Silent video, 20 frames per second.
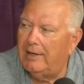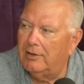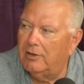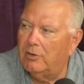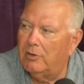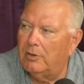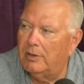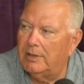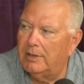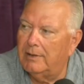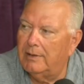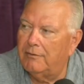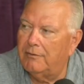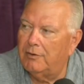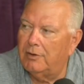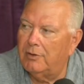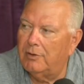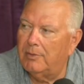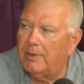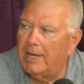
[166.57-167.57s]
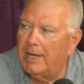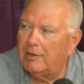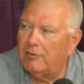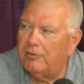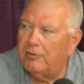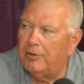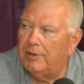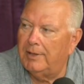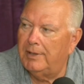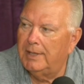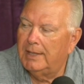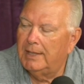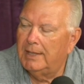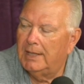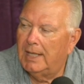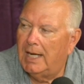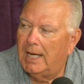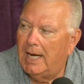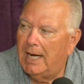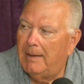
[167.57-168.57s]
to go a different direction.
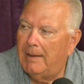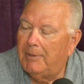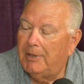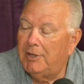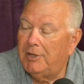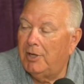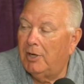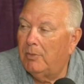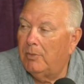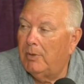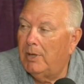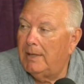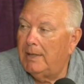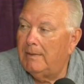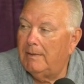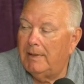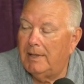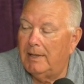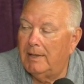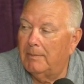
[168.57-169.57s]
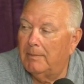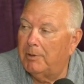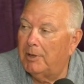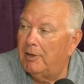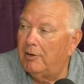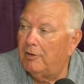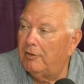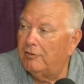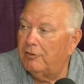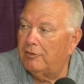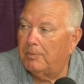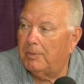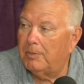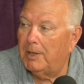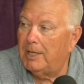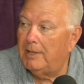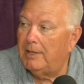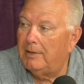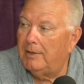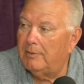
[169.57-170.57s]
But you know what? The players are
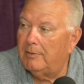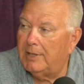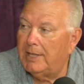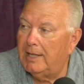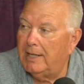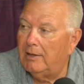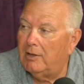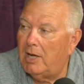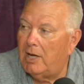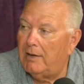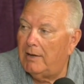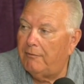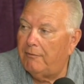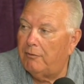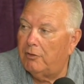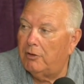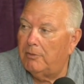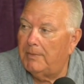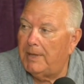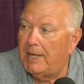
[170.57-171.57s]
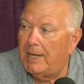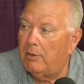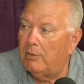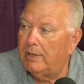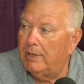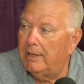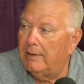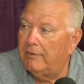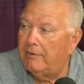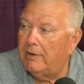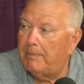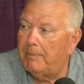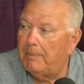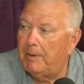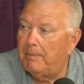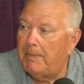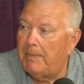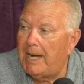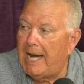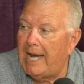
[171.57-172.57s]
playing their tail off for him. They don't give up
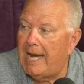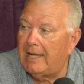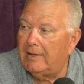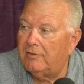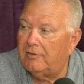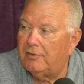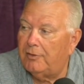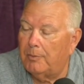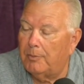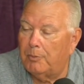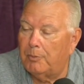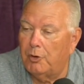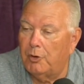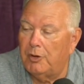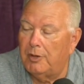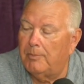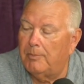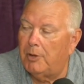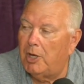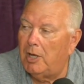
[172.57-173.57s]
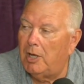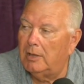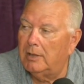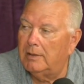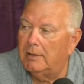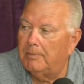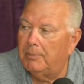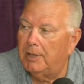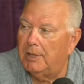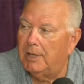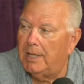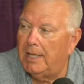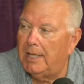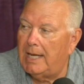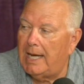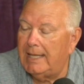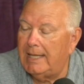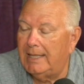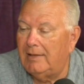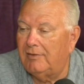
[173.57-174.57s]
at bats. They're putting the ball in play.
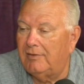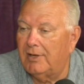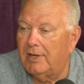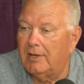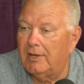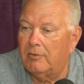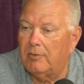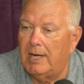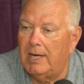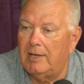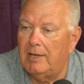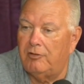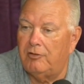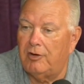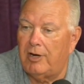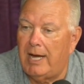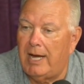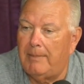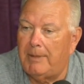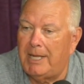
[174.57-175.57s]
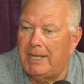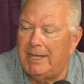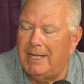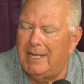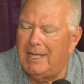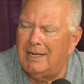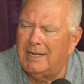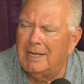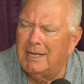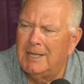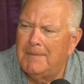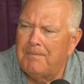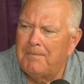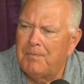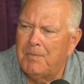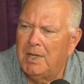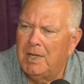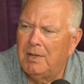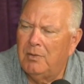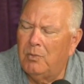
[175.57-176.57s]
I think he's done a great job. I think
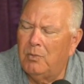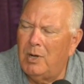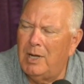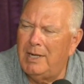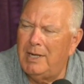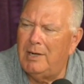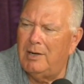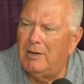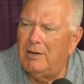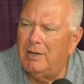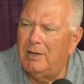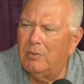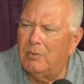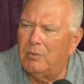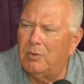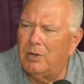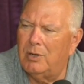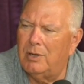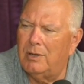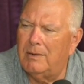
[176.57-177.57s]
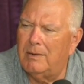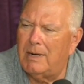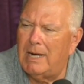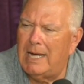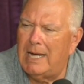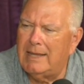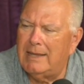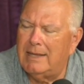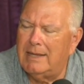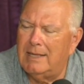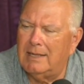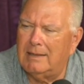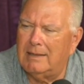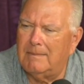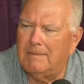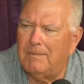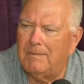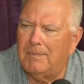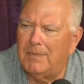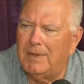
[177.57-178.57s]
the one area where I think
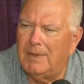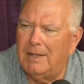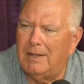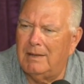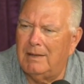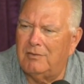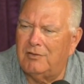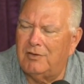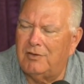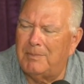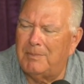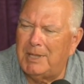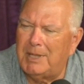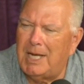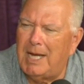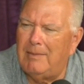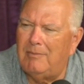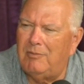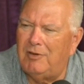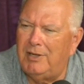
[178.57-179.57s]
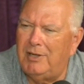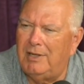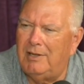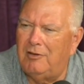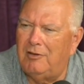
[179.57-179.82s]
sometimes he